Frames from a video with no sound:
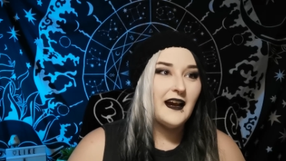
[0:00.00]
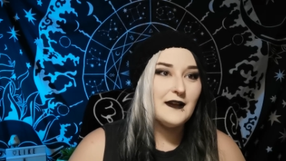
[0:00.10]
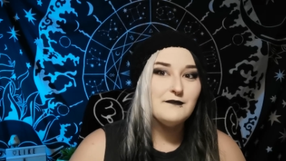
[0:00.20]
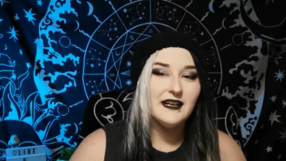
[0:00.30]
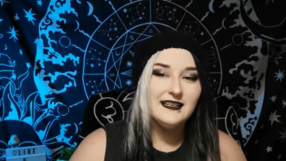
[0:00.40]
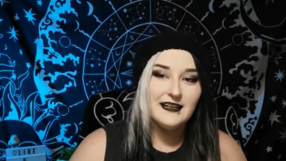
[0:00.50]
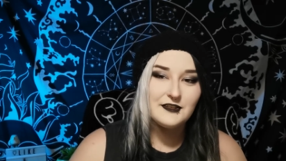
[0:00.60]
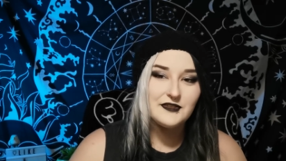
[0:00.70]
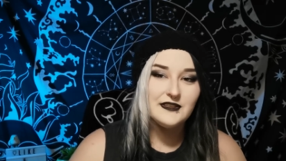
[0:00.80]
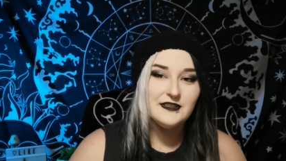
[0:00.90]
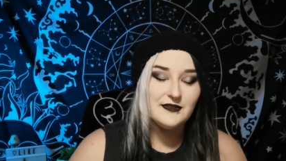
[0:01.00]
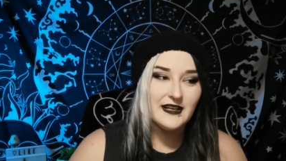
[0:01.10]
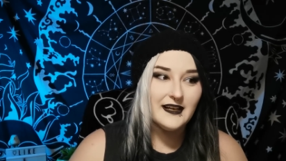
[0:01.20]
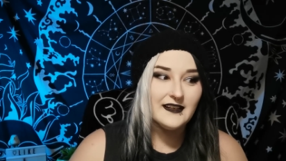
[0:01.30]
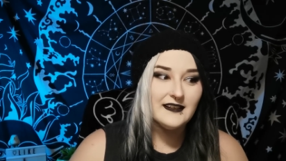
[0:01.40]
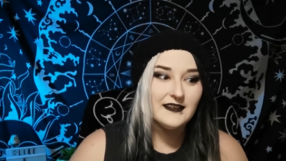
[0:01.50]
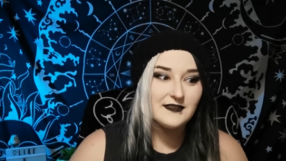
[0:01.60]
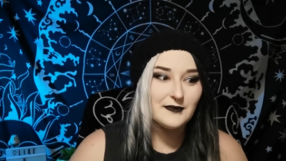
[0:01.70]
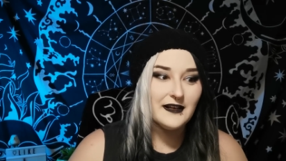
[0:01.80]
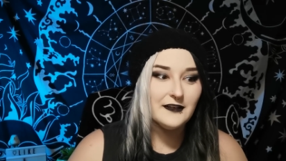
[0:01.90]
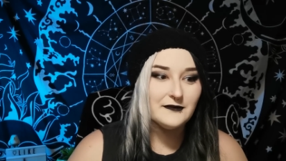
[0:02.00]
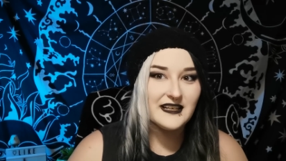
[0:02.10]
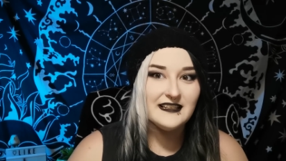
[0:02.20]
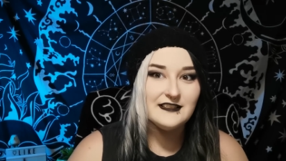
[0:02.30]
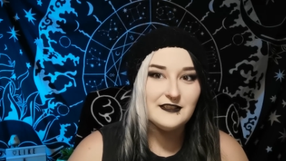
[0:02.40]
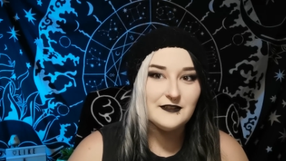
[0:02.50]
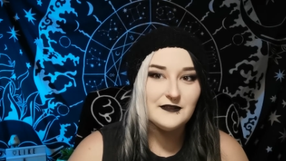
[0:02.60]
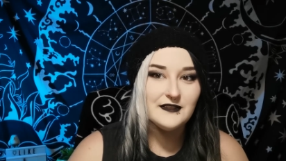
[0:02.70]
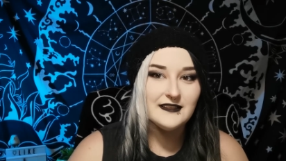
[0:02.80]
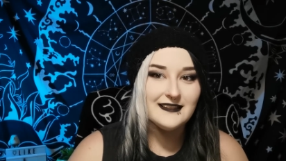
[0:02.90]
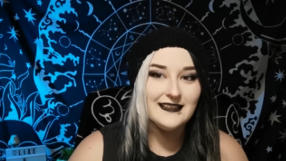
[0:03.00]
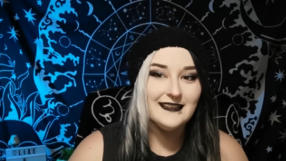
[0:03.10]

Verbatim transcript: I might actually do that as well when I do